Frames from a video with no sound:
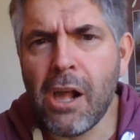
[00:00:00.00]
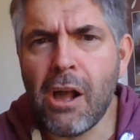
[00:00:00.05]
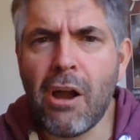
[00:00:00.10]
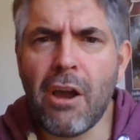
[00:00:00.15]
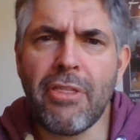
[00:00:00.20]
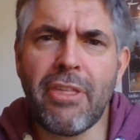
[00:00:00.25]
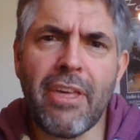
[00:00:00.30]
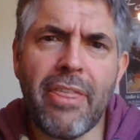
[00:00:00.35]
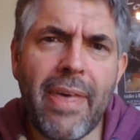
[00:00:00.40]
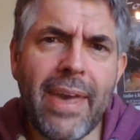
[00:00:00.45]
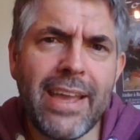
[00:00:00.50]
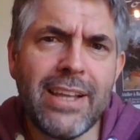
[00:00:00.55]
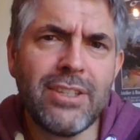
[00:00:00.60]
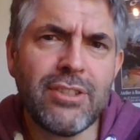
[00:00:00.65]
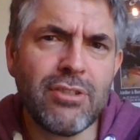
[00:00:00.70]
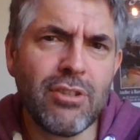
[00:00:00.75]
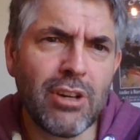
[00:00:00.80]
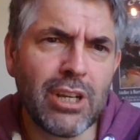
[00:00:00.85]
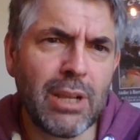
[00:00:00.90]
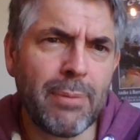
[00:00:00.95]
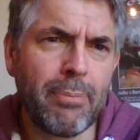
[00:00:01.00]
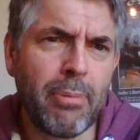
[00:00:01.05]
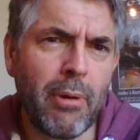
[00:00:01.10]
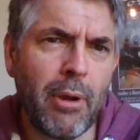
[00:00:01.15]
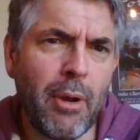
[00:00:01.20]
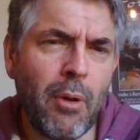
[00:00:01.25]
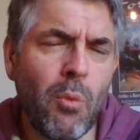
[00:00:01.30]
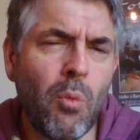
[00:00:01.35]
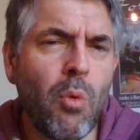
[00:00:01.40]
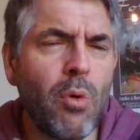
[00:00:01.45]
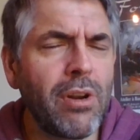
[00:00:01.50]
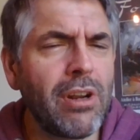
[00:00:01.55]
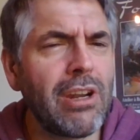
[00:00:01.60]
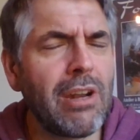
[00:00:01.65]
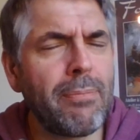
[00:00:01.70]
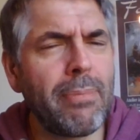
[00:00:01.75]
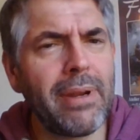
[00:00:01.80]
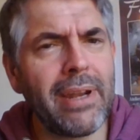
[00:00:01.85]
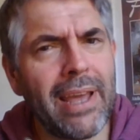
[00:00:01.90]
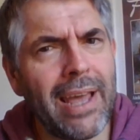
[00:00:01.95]
How they then talk about what
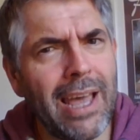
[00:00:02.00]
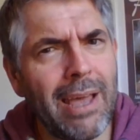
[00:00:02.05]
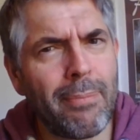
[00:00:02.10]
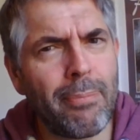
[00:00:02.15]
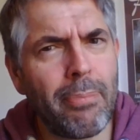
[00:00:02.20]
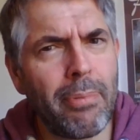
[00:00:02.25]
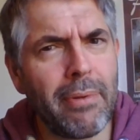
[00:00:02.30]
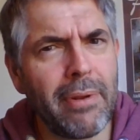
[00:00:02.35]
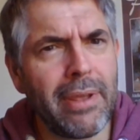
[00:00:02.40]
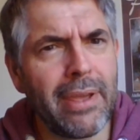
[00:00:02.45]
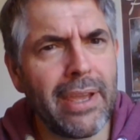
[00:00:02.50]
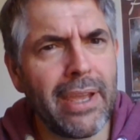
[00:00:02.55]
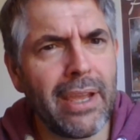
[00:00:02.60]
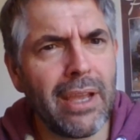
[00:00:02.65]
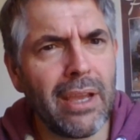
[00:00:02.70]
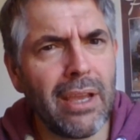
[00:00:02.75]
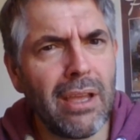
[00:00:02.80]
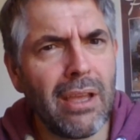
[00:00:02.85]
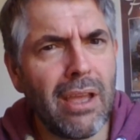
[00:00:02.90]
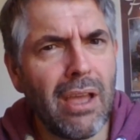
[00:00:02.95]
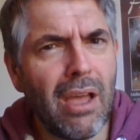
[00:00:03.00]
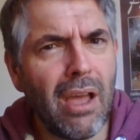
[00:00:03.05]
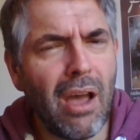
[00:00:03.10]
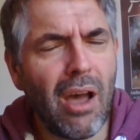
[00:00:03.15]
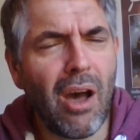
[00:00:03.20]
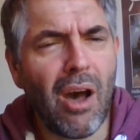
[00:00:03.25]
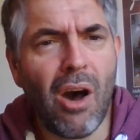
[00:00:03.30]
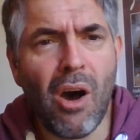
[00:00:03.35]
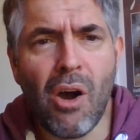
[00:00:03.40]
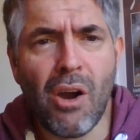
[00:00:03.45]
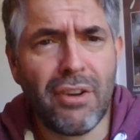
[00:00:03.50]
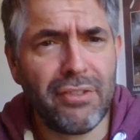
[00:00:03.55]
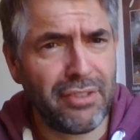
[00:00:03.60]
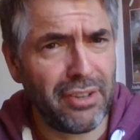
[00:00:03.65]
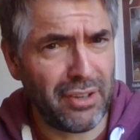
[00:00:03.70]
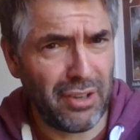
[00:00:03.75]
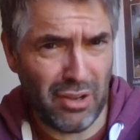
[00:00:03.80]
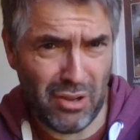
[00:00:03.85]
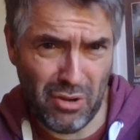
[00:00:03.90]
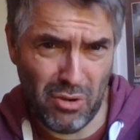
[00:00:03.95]
had been happening hours
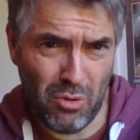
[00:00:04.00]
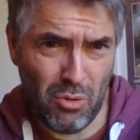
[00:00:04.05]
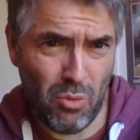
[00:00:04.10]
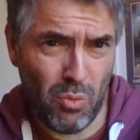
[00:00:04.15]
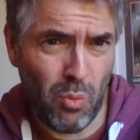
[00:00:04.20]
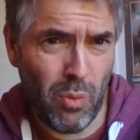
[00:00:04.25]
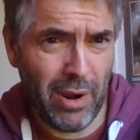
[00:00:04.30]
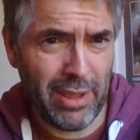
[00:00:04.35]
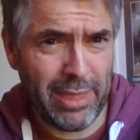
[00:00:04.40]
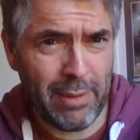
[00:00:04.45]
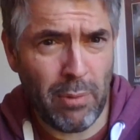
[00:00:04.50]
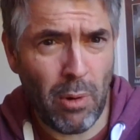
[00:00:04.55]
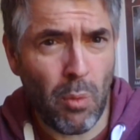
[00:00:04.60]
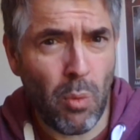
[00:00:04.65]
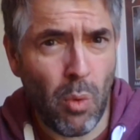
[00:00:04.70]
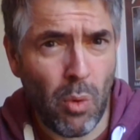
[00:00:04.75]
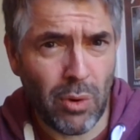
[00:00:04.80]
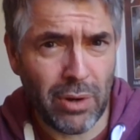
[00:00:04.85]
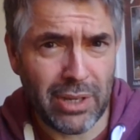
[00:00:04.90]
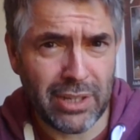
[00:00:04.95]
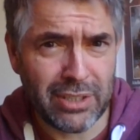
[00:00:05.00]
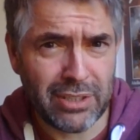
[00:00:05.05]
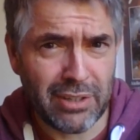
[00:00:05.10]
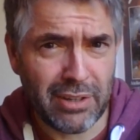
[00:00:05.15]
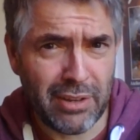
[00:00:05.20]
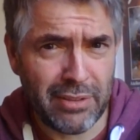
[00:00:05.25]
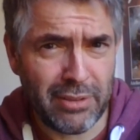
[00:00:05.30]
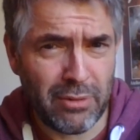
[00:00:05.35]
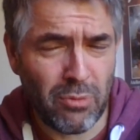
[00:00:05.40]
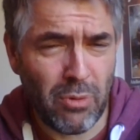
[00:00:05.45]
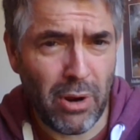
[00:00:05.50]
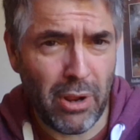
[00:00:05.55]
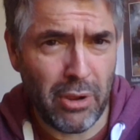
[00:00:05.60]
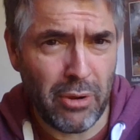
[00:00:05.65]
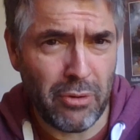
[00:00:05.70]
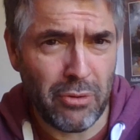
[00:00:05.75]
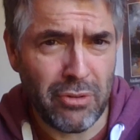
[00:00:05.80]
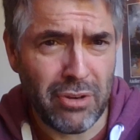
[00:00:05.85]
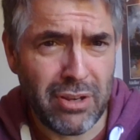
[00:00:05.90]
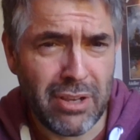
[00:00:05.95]
ago when they were walking down the
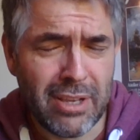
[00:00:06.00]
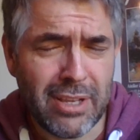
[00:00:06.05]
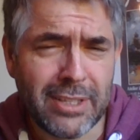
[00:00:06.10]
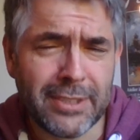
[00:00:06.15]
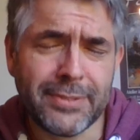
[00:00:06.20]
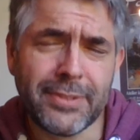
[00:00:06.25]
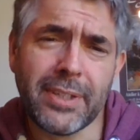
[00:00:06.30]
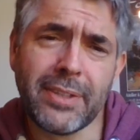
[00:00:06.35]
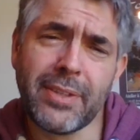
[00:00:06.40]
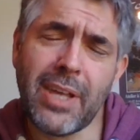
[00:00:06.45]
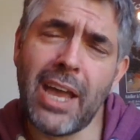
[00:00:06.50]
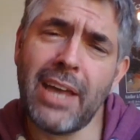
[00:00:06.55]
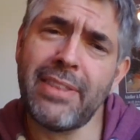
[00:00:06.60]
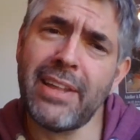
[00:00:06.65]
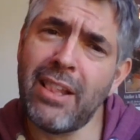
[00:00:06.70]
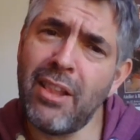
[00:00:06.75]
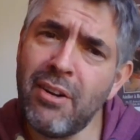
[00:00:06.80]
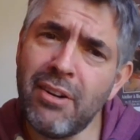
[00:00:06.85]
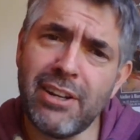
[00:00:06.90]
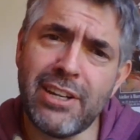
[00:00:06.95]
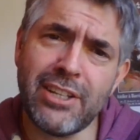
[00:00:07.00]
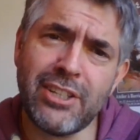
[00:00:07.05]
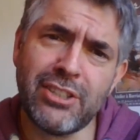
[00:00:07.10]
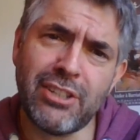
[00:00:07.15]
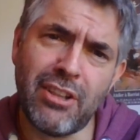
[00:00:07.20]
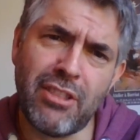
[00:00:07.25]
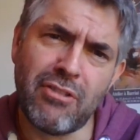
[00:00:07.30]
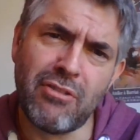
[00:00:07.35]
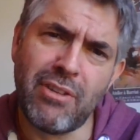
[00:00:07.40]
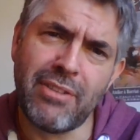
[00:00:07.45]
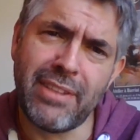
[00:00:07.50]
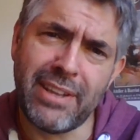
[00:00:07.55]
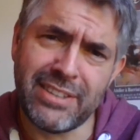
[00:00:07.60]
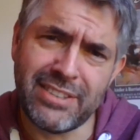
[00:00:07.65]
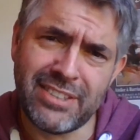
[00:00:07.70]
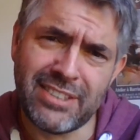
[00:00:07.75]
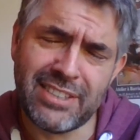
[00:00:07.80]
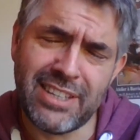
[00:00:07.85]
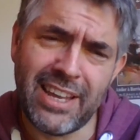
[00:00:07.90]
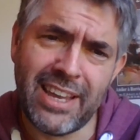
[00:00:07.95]
road. And they look at each other and they
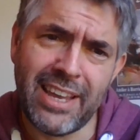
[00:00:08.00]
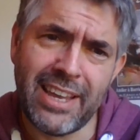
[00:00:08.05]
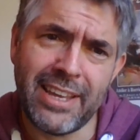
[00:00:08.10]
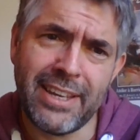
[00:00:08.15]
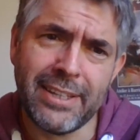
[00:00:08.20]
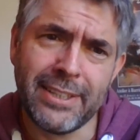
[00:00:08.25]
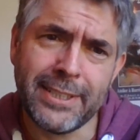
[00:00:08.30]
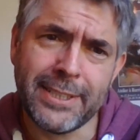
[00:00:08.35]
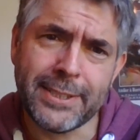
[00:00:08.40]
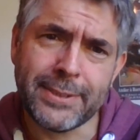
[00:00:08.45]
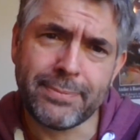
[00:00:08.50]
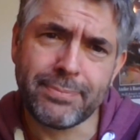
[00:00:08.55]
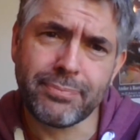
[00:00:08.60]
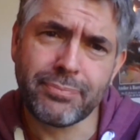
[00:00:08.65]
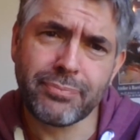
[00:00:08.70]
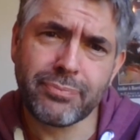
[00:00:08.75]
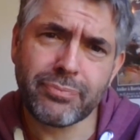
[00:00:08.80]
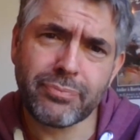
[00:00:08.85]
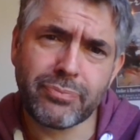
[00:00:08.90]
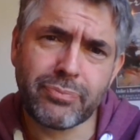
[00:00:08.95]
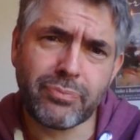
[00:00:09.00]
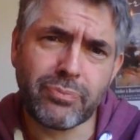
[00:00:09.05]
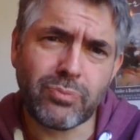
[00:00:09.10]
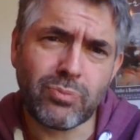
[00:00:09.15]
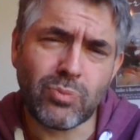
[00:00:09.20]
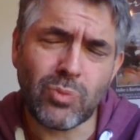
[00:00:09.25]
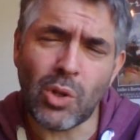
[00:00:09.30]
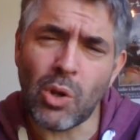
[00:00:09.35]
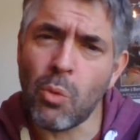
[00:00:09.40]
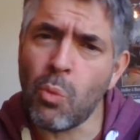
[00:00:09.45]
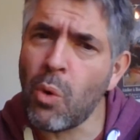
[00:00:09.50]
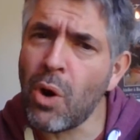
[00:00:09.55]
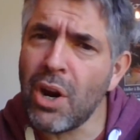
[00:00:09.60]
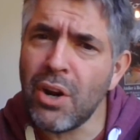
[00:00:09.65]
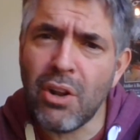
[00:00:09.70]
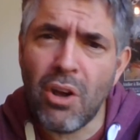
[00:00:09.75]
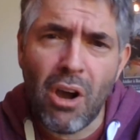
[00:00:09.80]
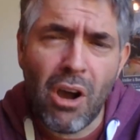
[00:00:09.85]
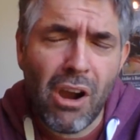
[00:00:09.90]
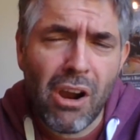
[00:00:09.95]
say,
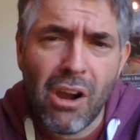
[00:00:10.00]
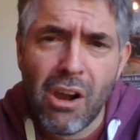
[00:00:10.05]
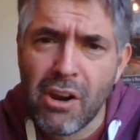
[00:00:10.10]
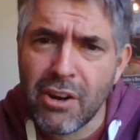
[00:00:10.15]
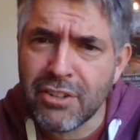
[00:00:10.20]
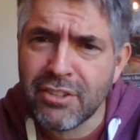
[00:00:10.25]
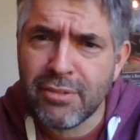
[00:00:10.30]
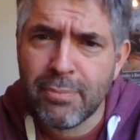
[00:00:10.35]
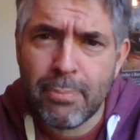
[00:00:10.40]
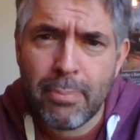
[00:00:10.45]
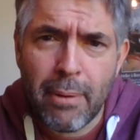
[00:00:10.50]
"Were not our hearts